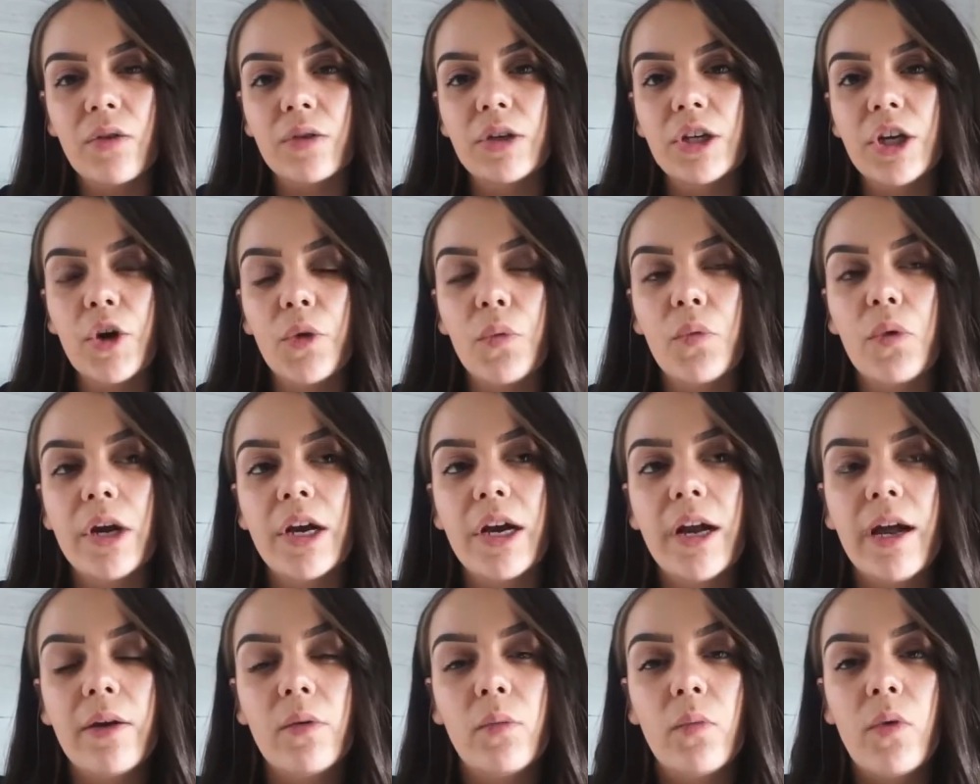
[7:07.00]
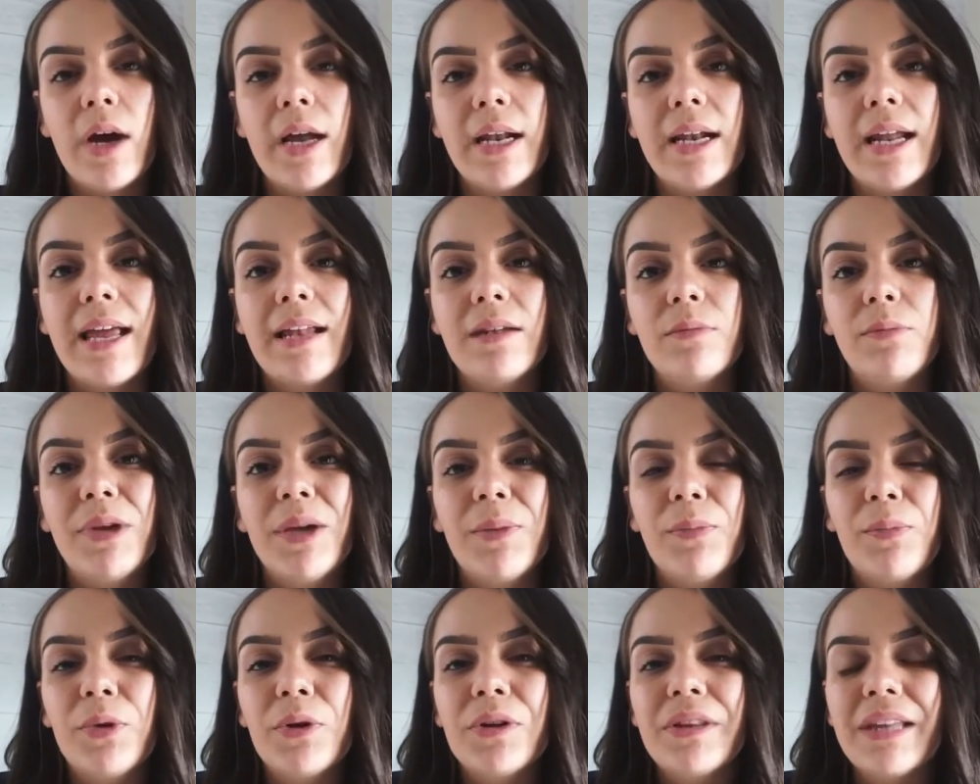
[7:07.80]
you're one-on-one, and
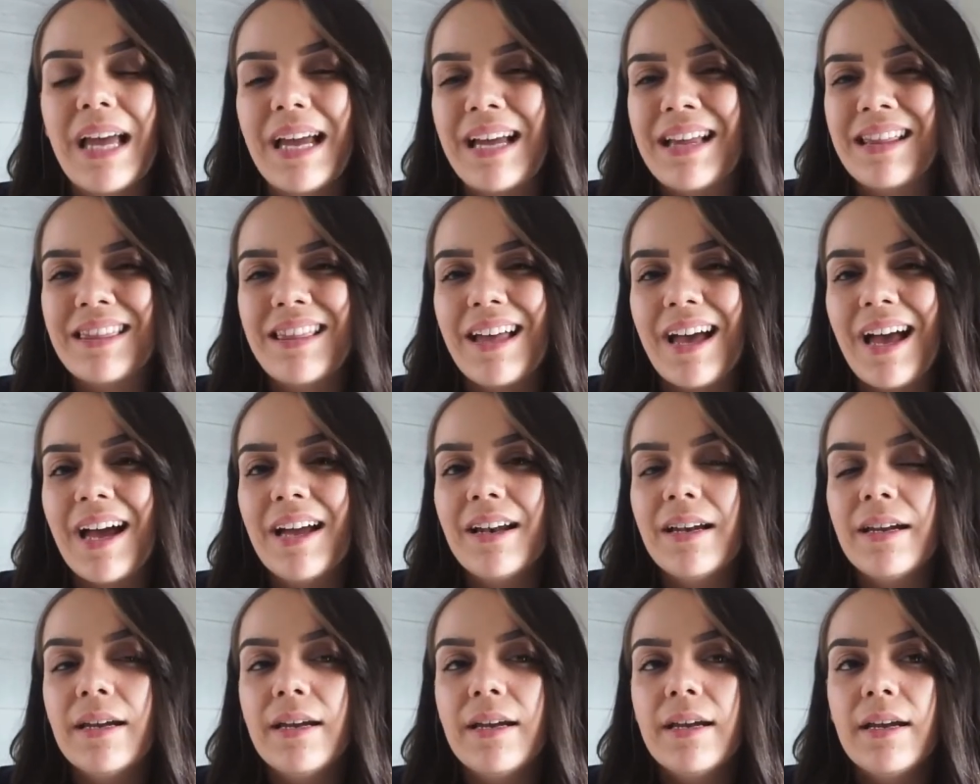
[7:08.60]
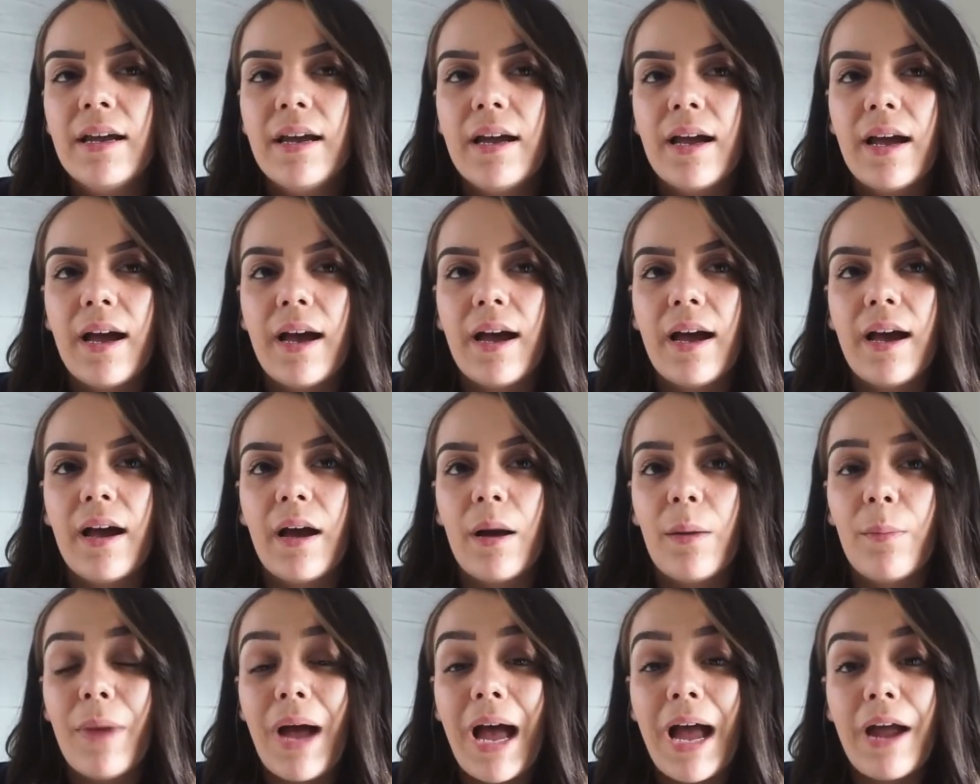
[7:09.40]
people like that.
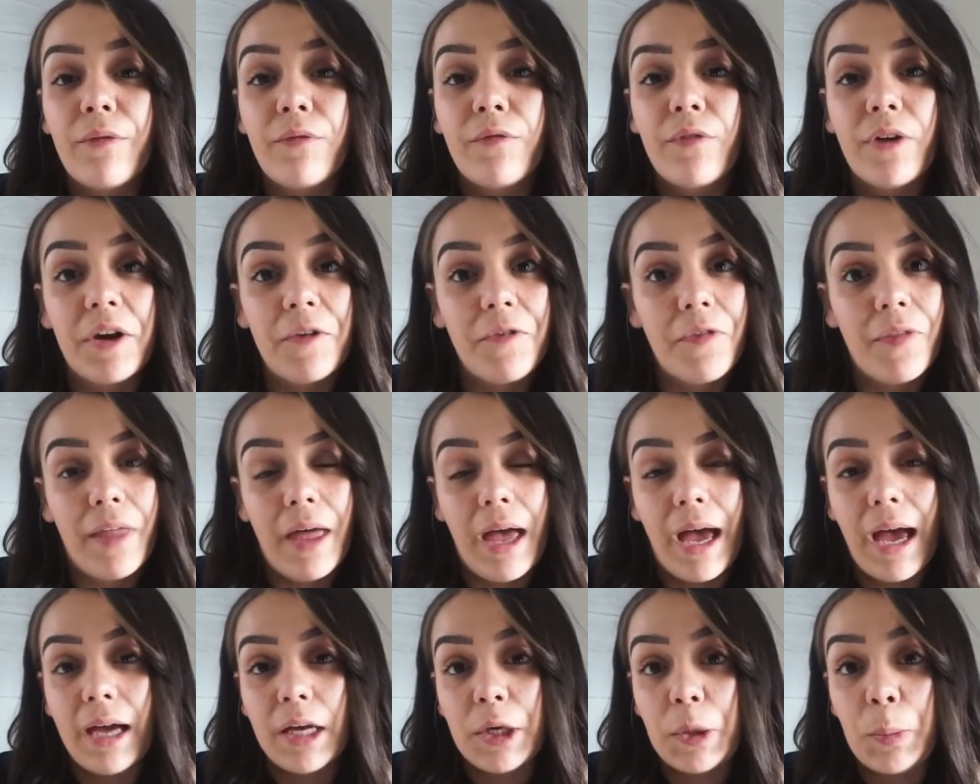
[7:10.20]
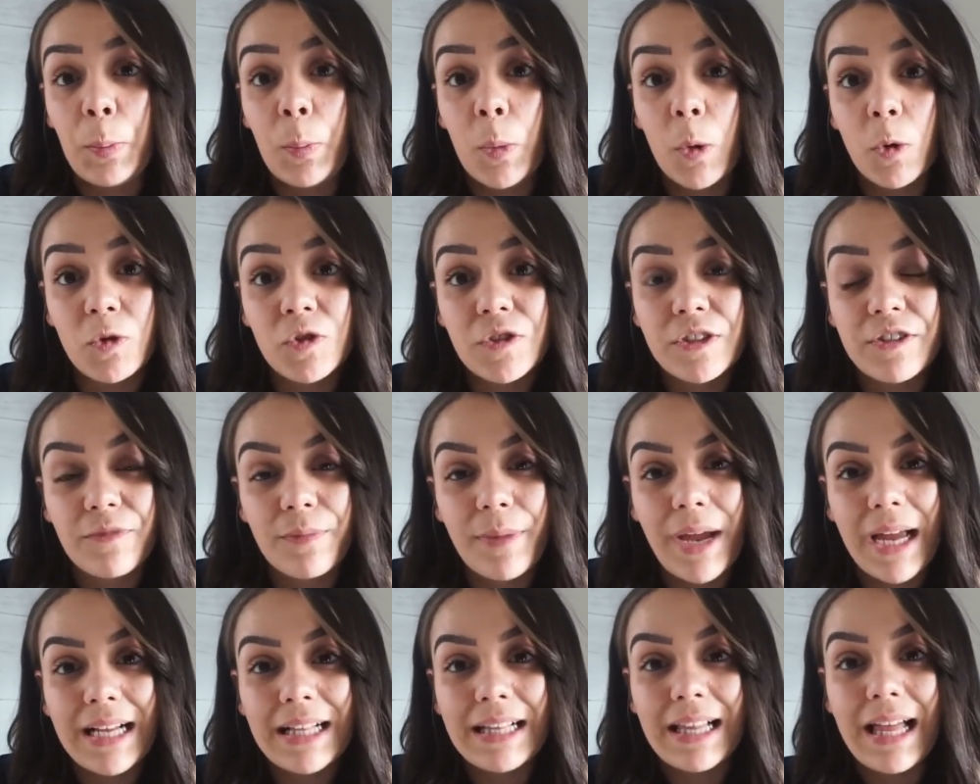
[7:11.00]
I found that most of
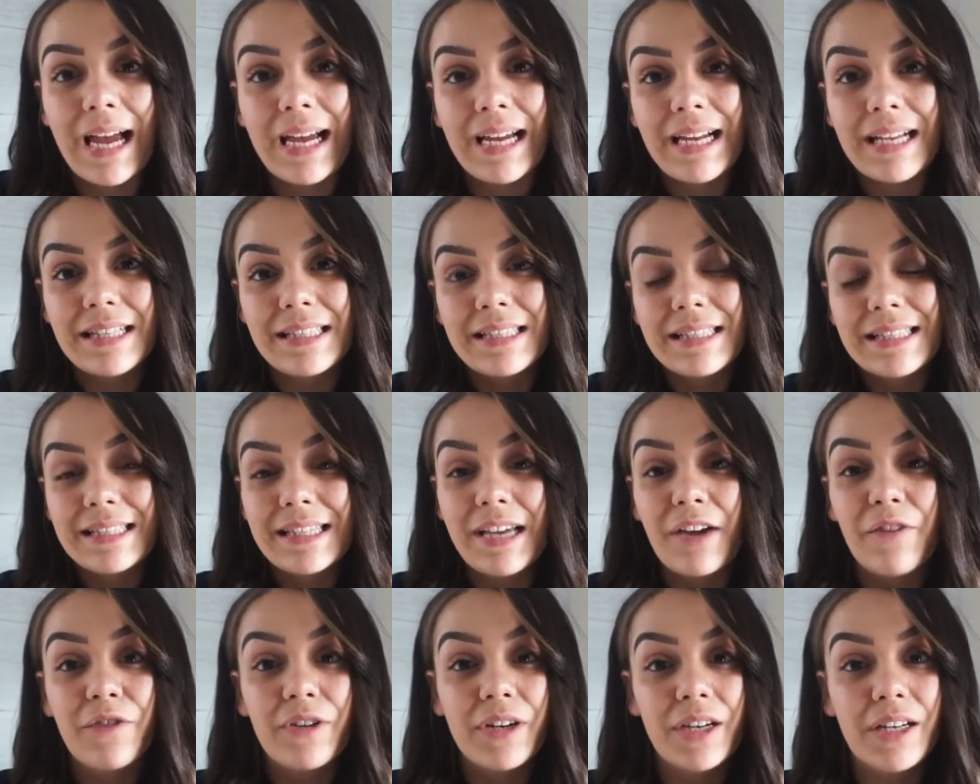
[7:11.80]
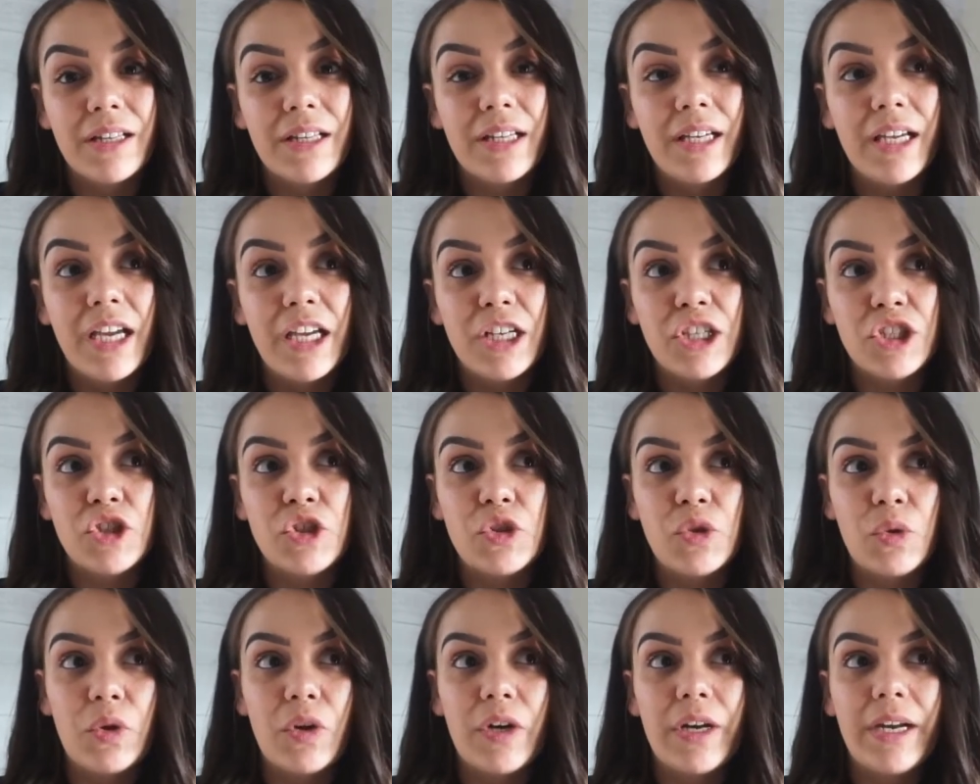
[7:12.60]
my clients definitely
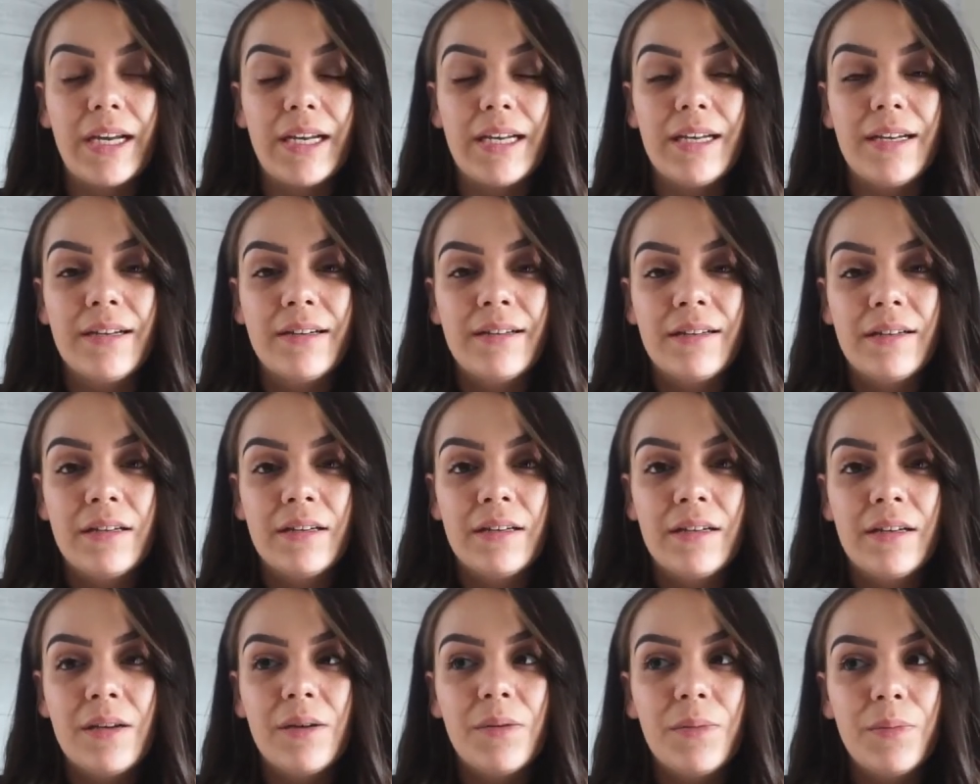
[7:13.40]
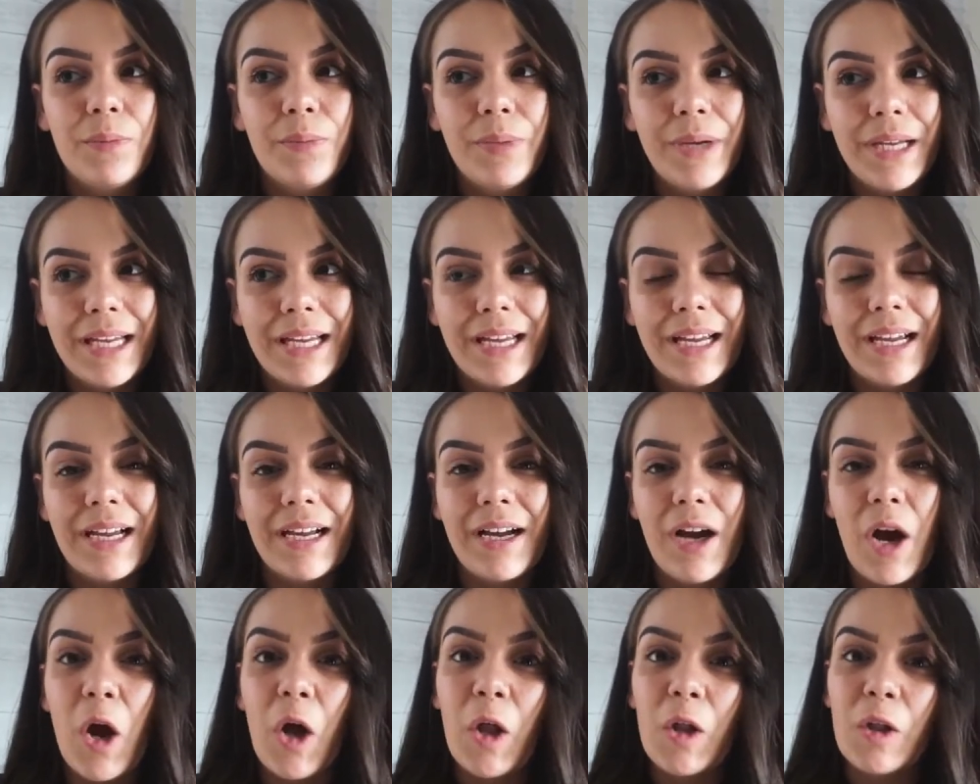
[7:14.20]
enjoyed being
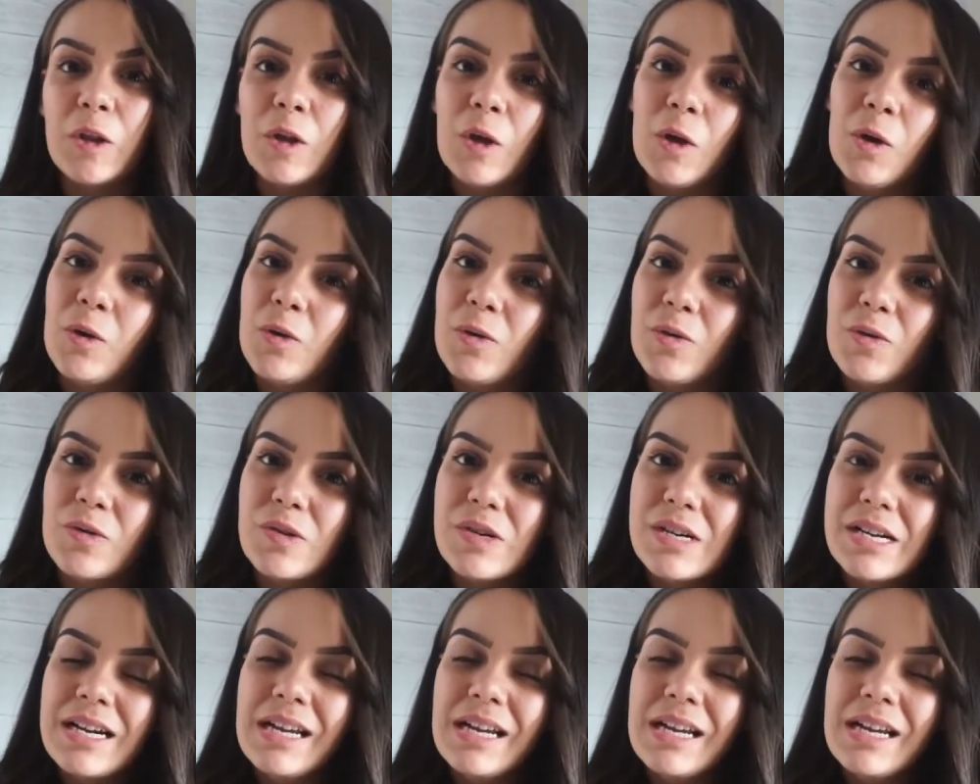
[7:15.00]
alone.